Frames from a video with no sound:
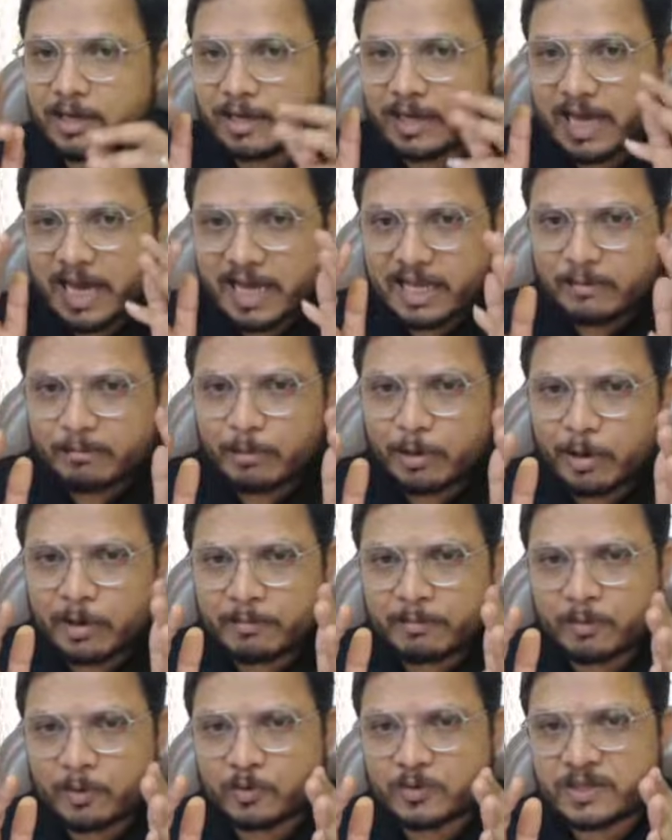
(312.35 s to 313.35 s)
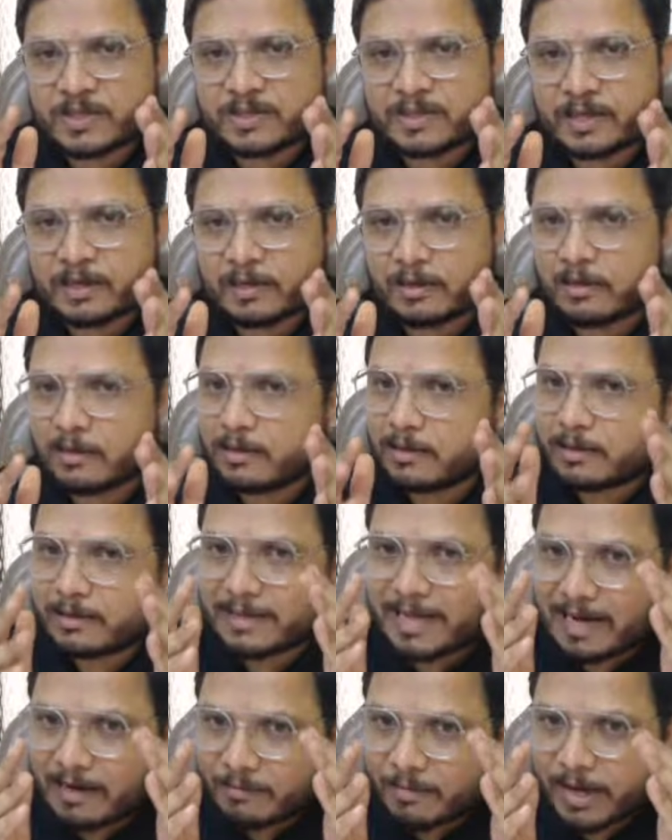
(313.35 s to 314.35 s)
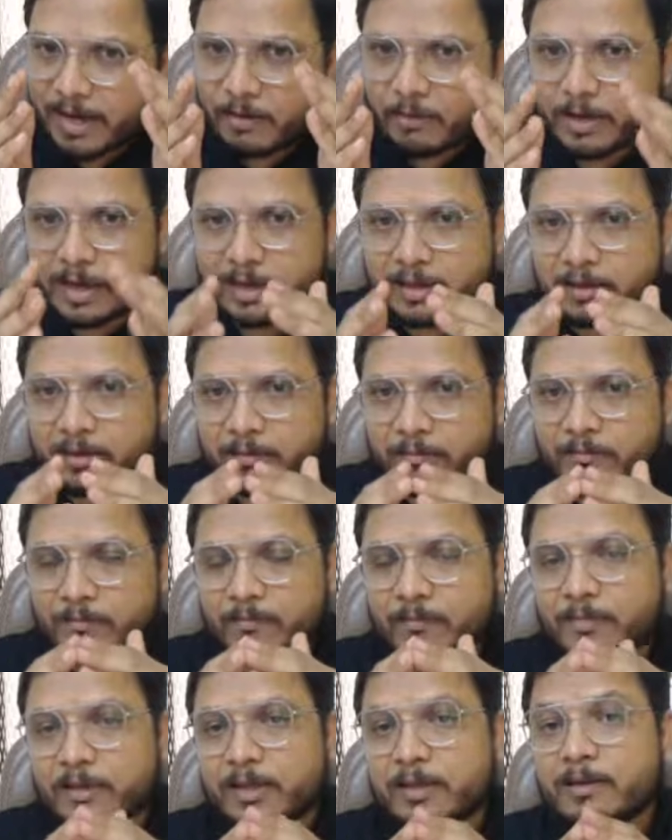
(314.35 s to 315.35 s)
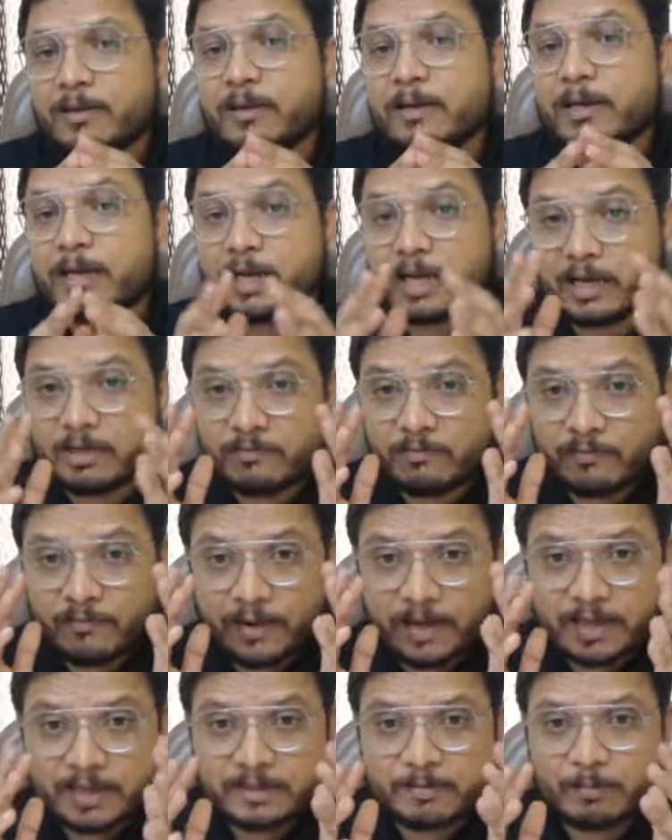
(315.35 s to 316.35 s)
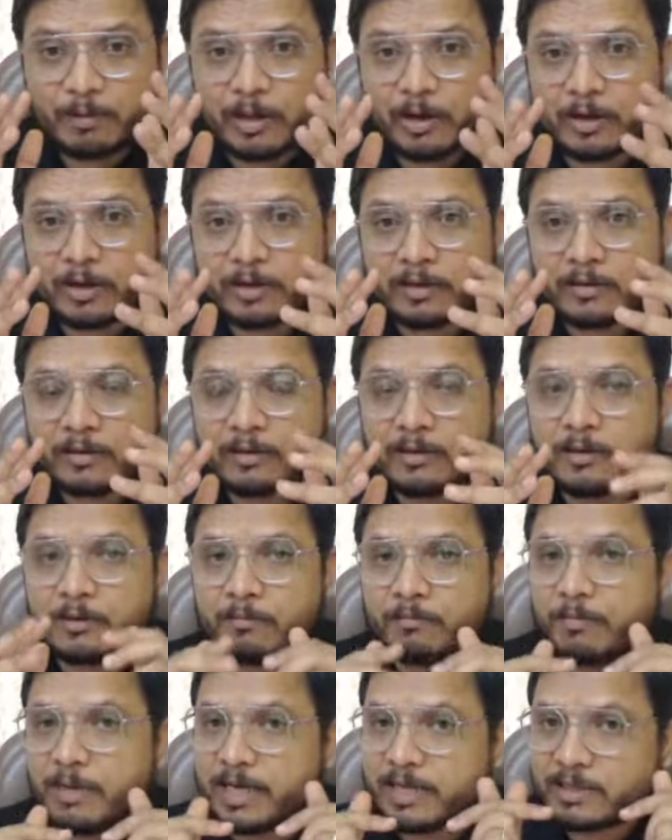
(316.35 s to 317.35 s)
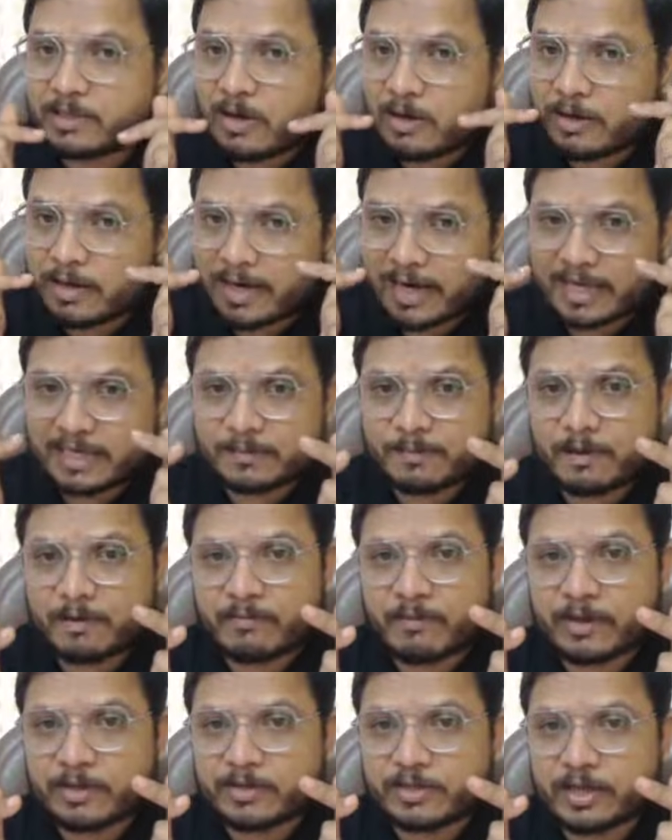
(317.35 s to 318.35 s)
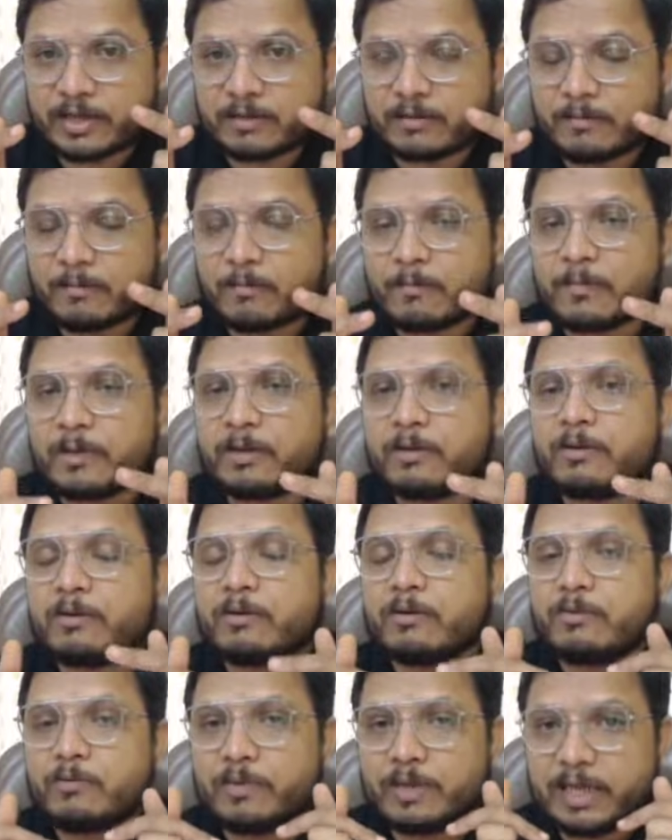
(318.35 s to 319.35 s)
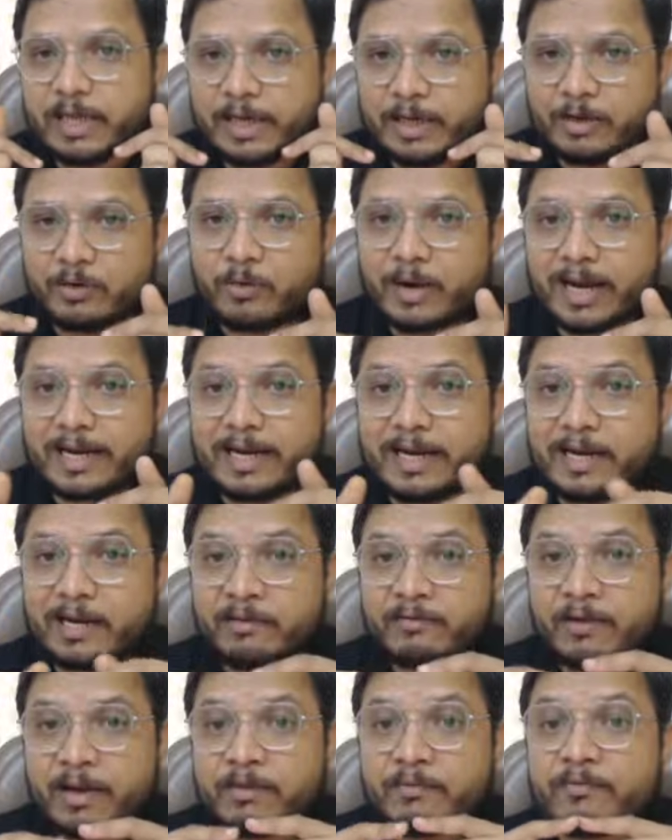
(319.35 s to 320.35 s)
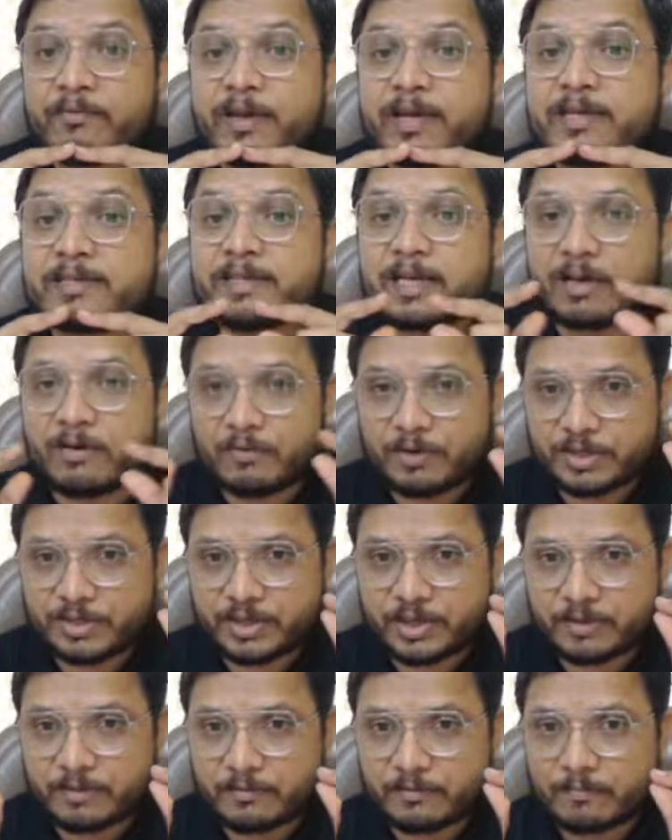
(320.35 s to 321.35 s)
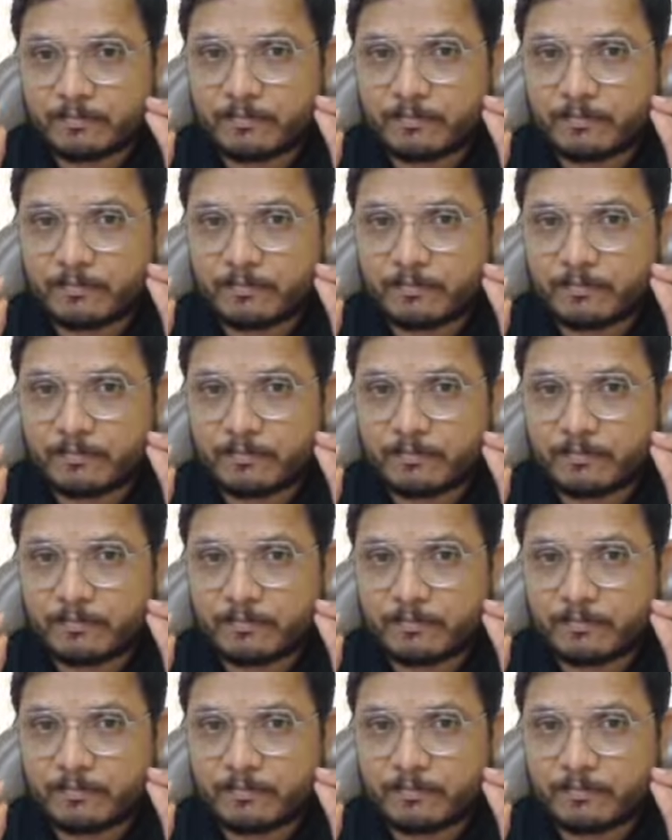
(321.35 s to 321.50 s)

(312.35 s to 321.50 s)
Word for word: Gain plot procedure that we have done. In phase plot based on transfer function, we need to identify phase equation.